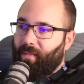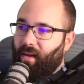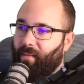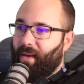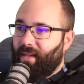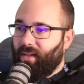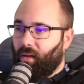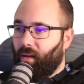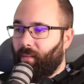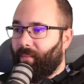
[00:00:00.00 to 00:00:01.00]
uh,
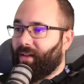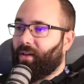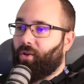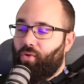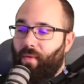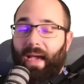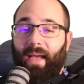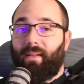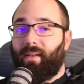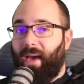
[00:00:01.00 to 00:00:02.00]
pencil button to
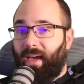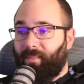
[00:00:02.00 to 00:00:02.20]
edit that.